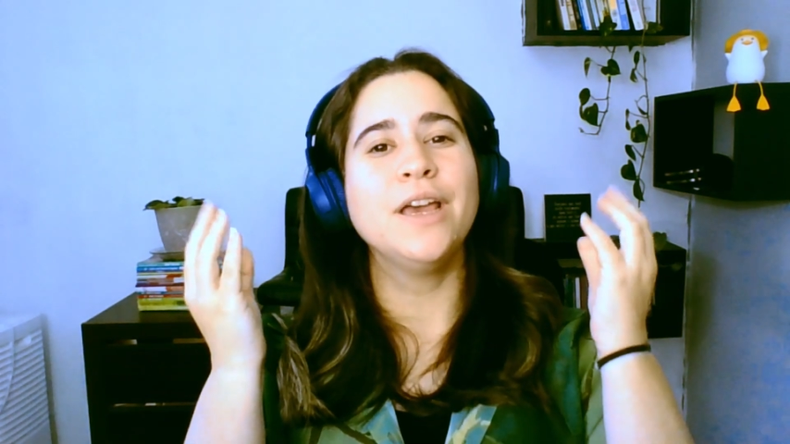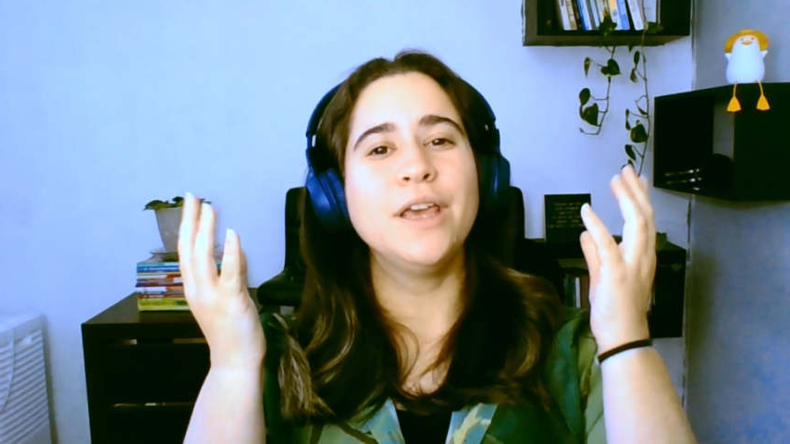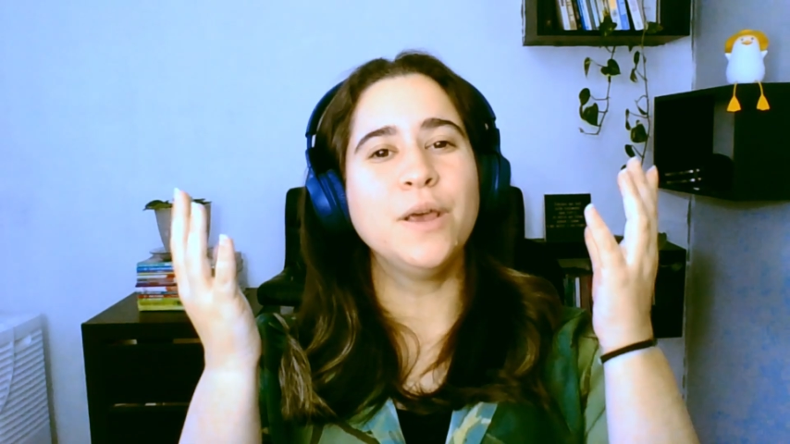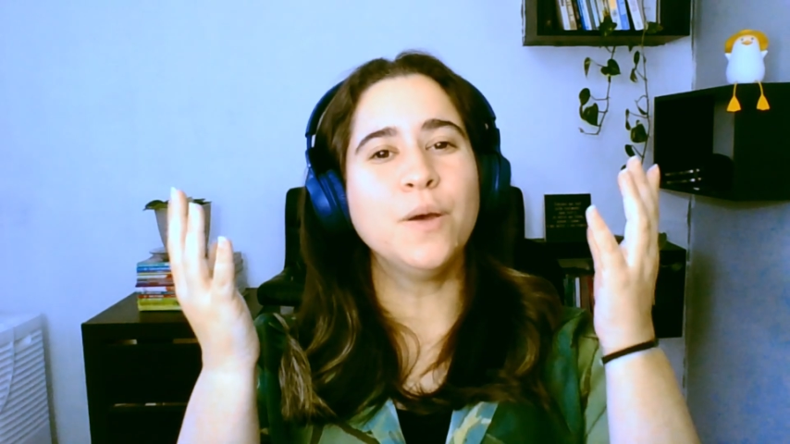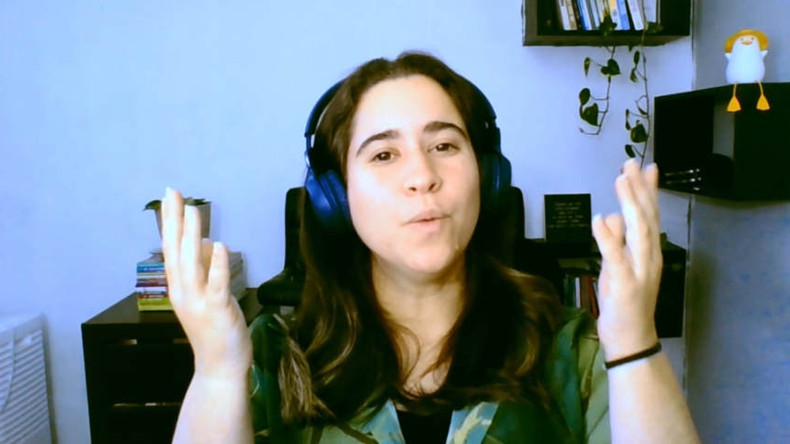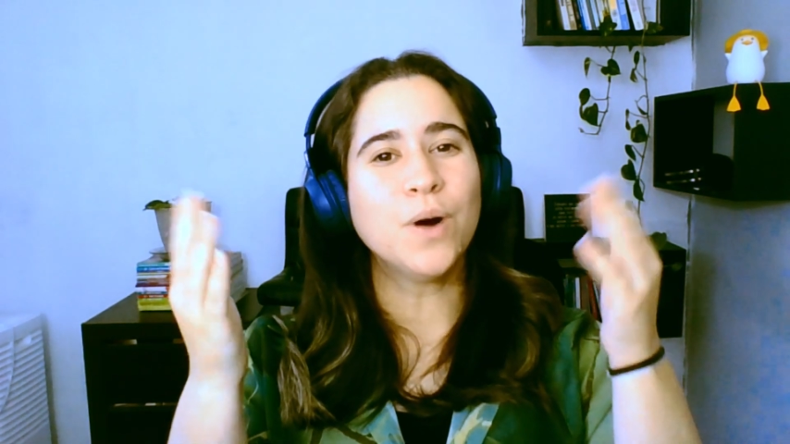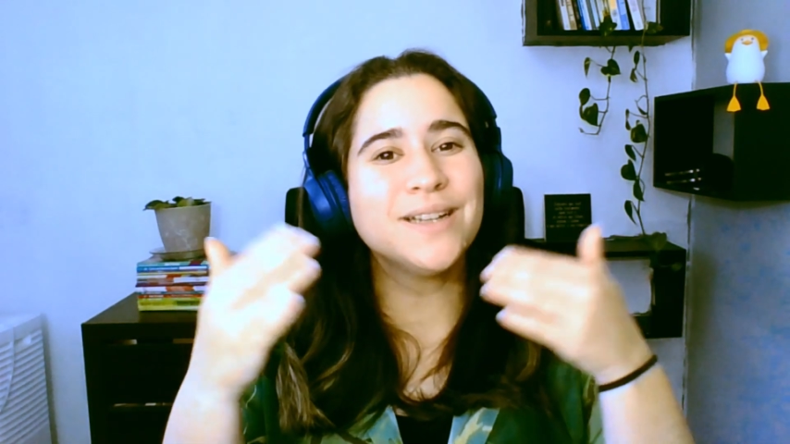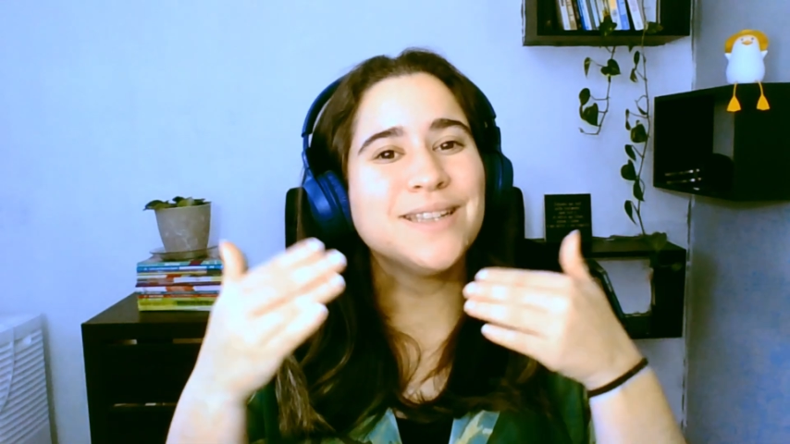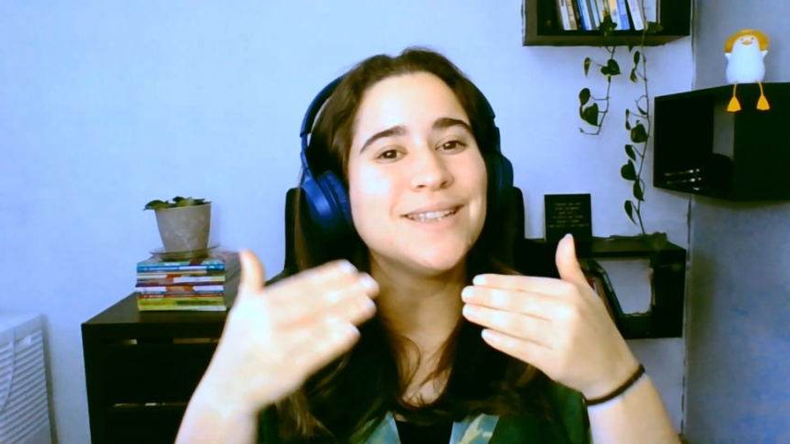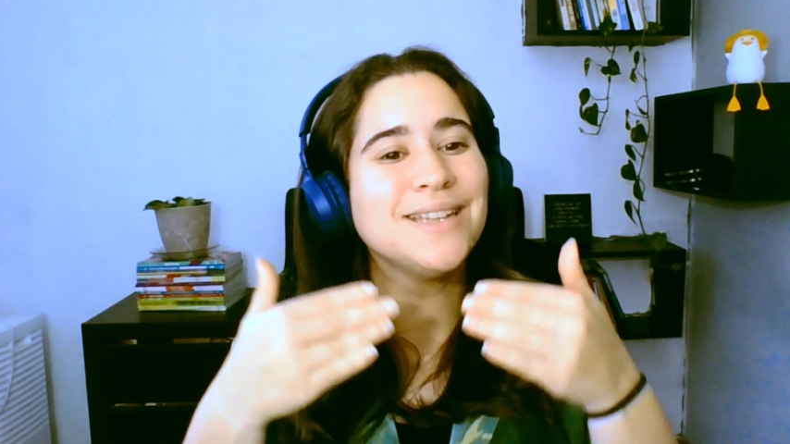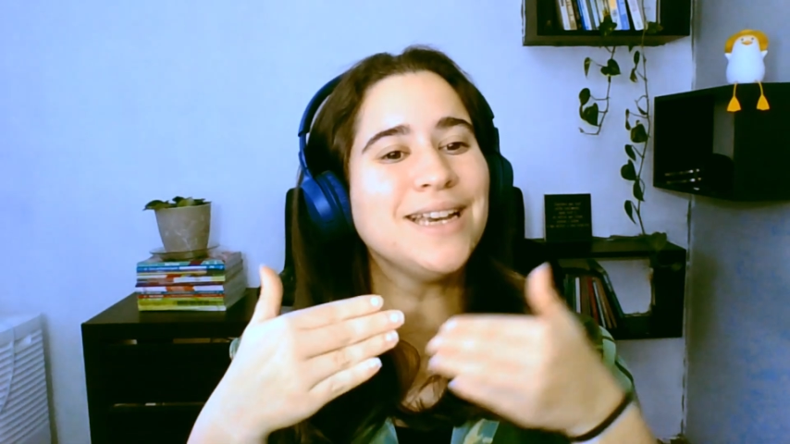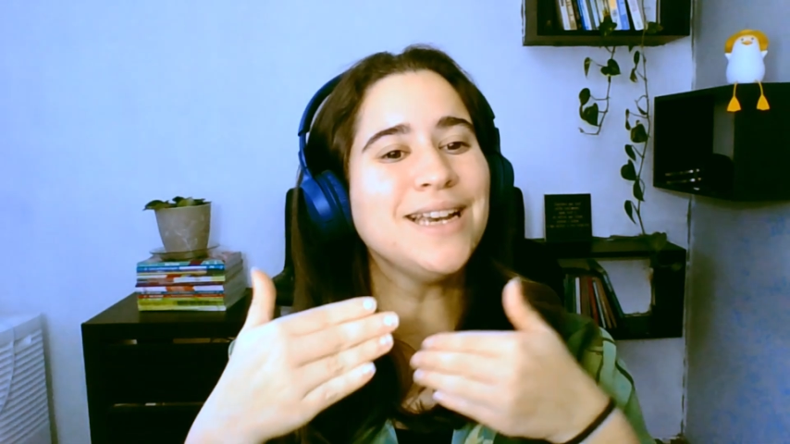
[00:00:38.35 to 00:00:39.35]
you are
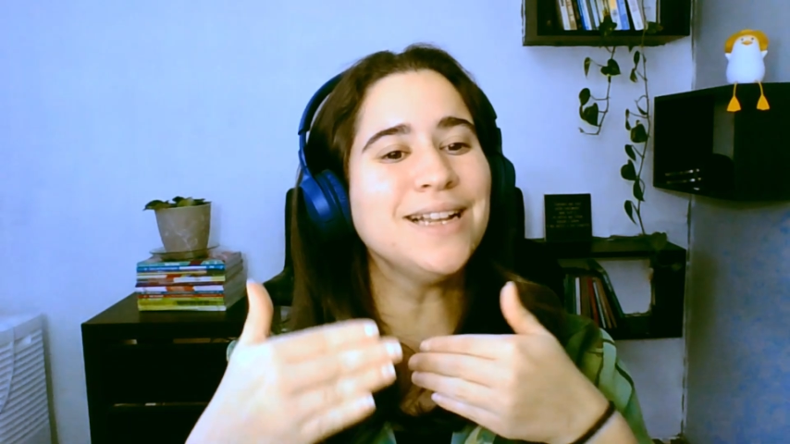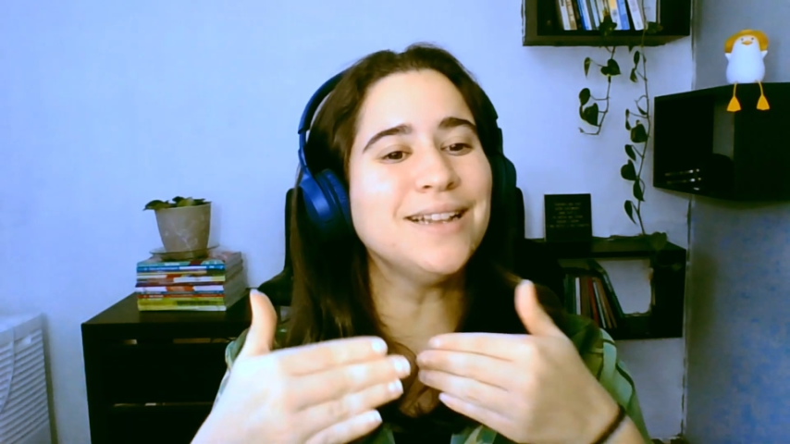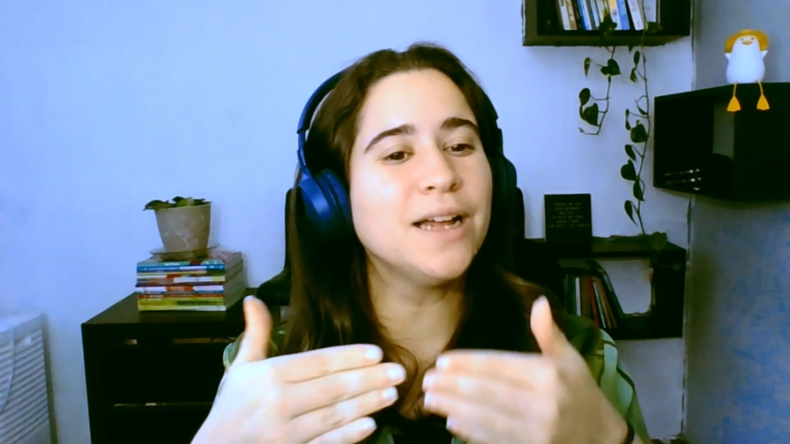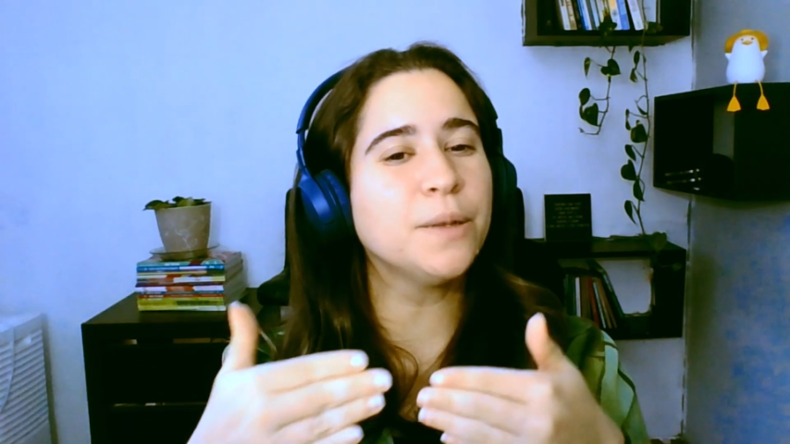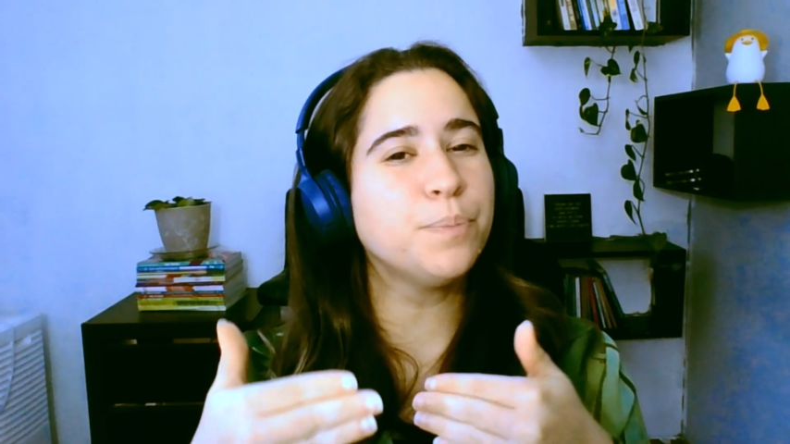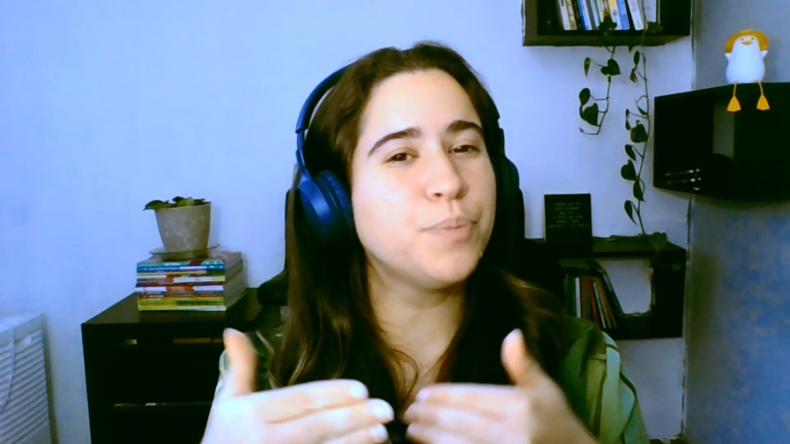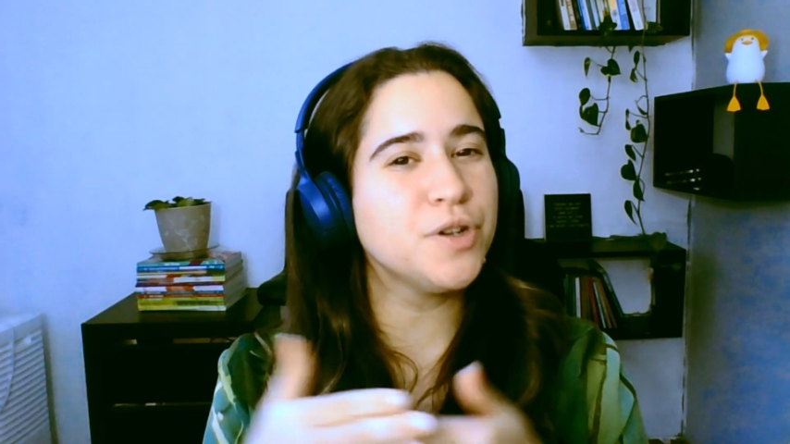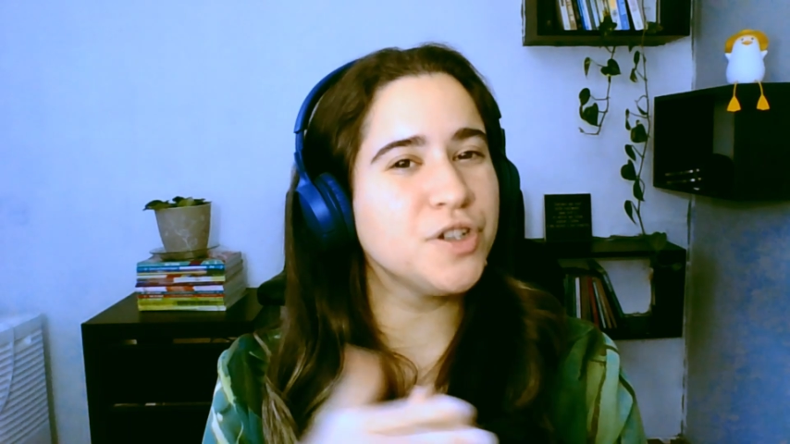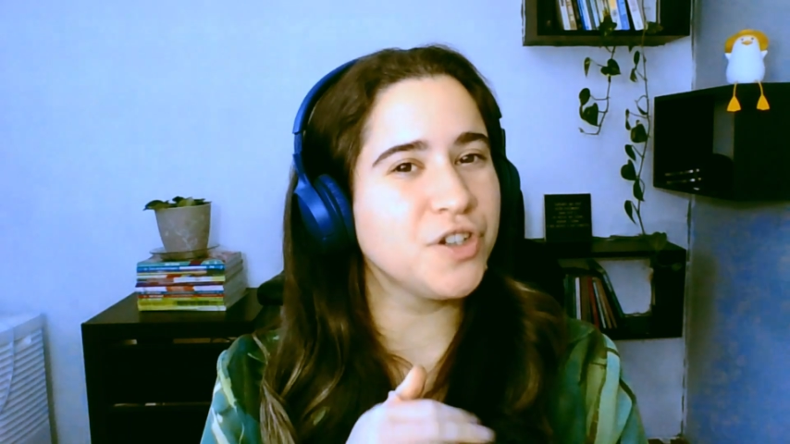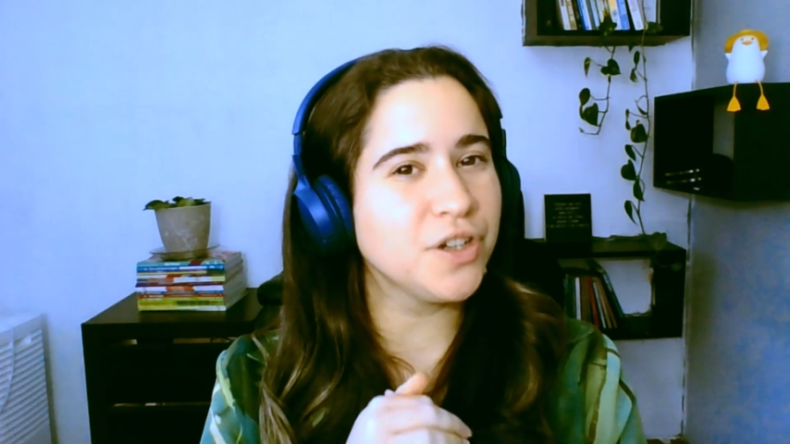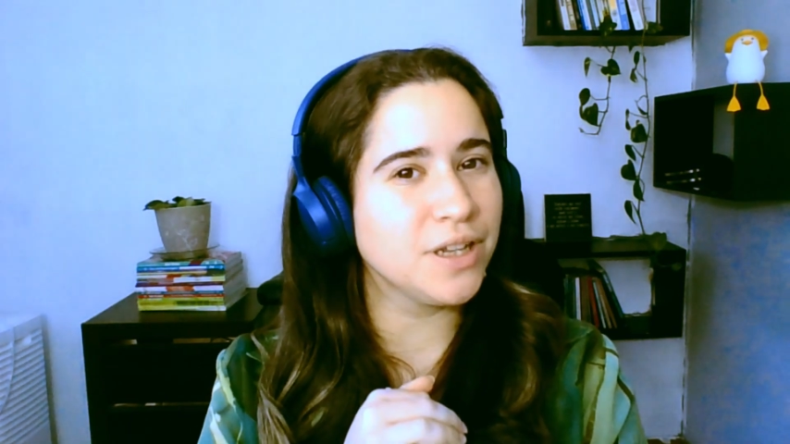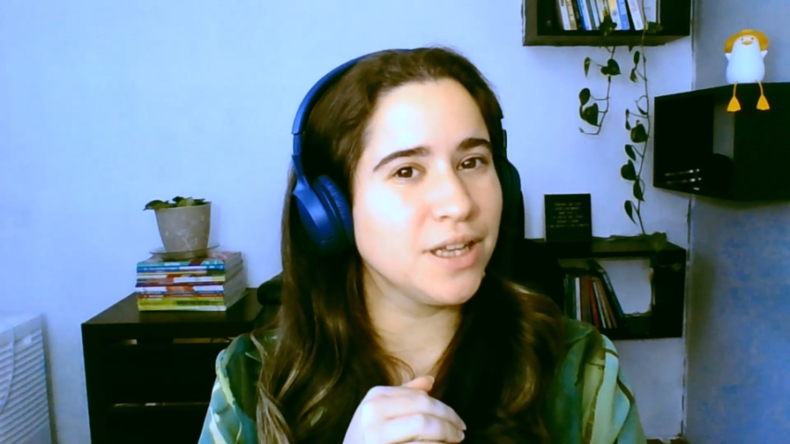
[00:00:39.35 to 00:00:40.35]
seeing that
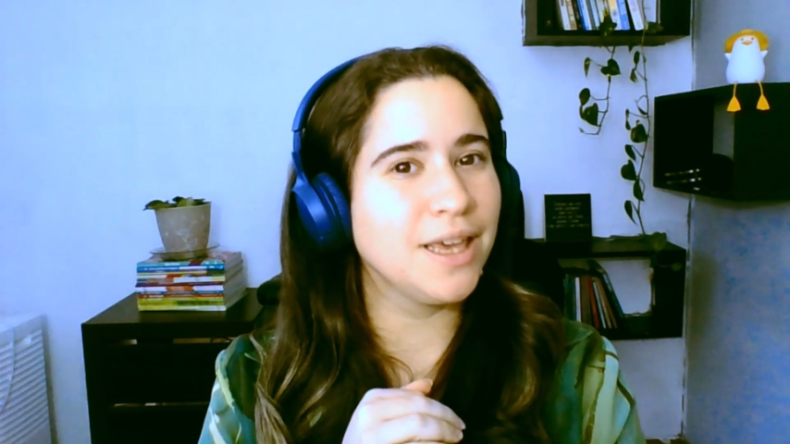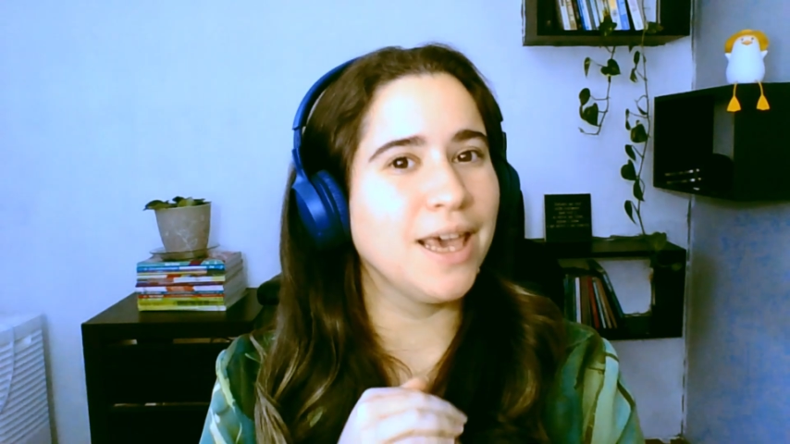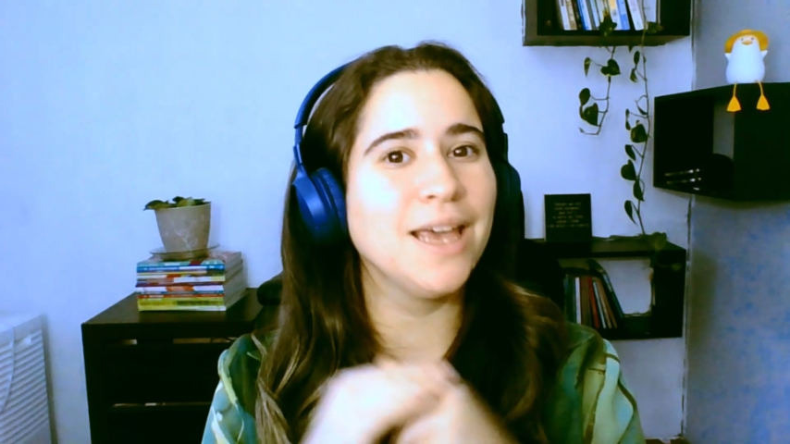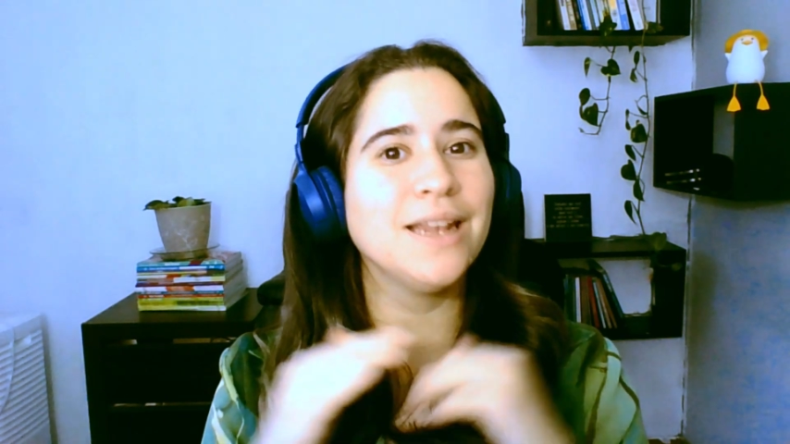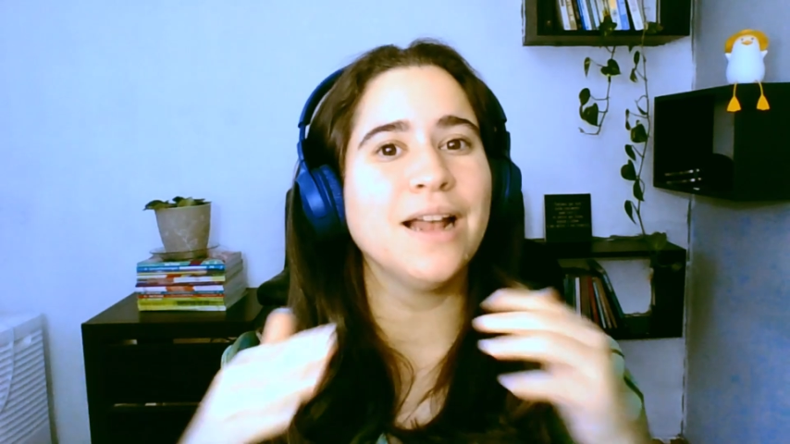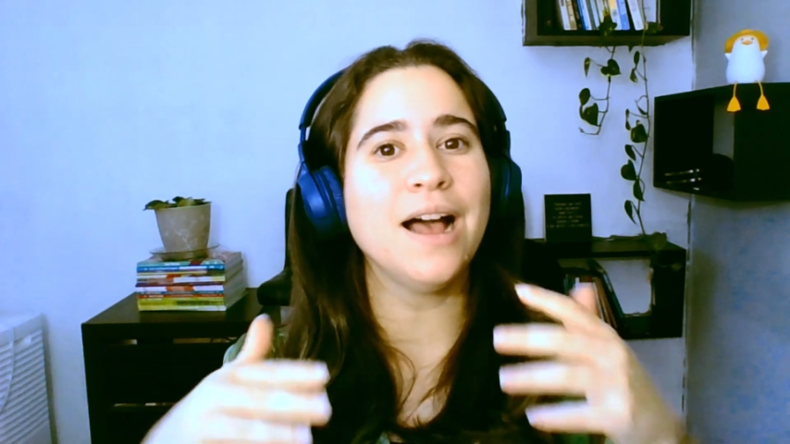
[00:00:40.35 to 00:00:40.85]
person again